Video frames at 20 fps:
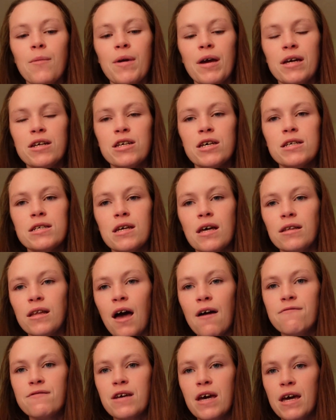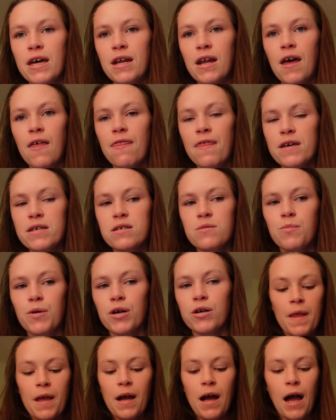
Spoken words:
pages left in this book.